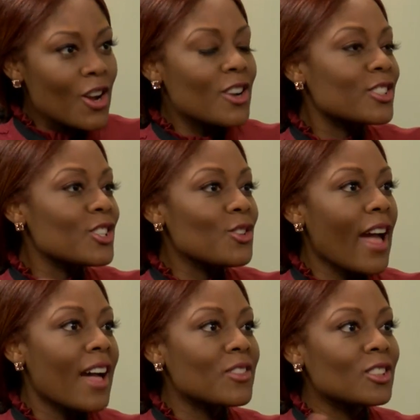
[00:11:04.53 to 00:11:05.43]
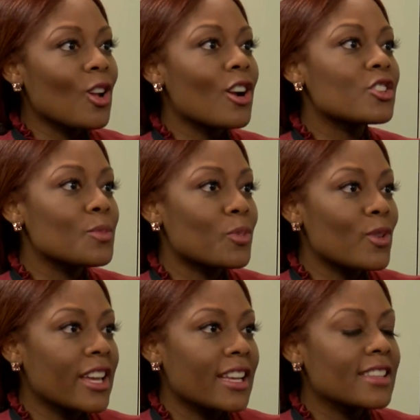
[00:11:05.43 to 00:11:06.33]
Or do you have the larger
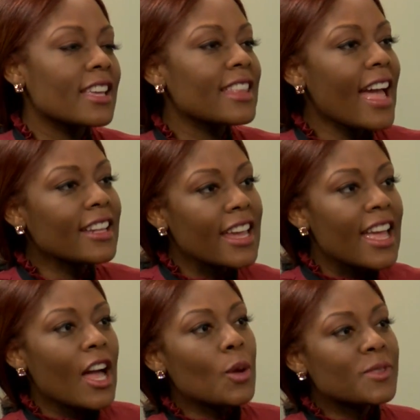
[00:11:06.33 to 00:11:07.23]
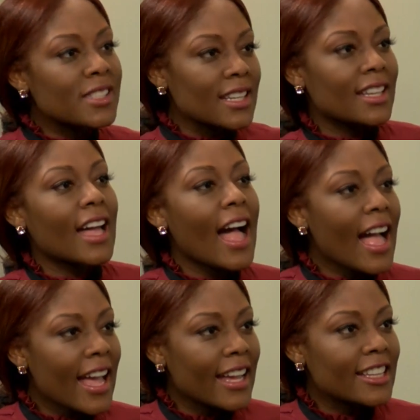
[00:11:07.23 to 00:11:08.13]
buoyant? And that helps to
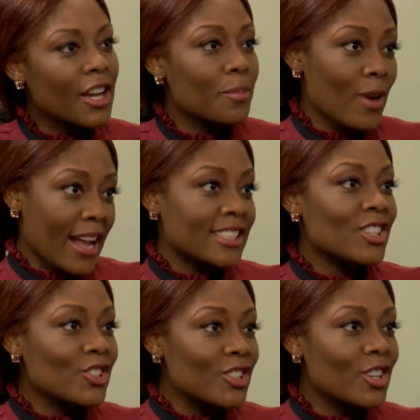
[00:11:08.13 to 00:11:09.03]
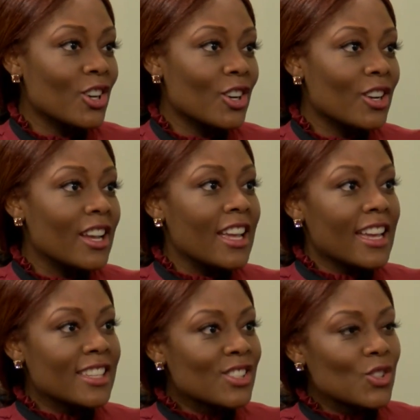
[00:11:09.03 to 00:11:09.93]
guide a practitioner
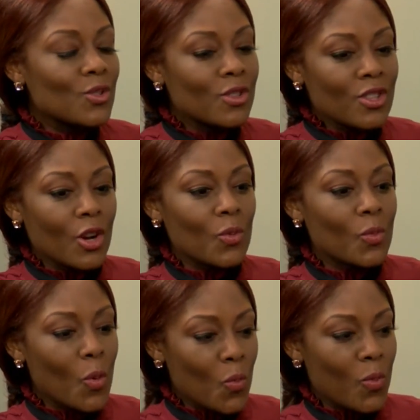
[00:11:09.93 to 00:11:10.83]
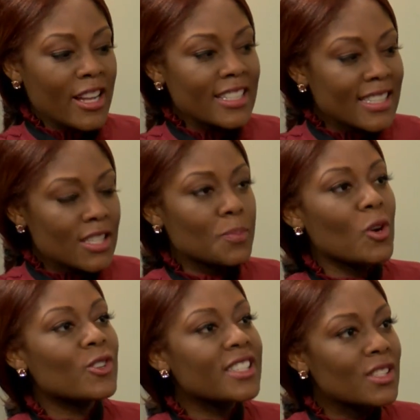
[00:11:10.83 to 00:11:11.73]
as to, you know, what is this
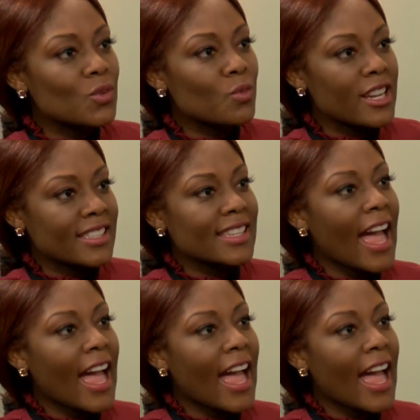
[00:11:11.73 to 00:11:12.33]
person's risk?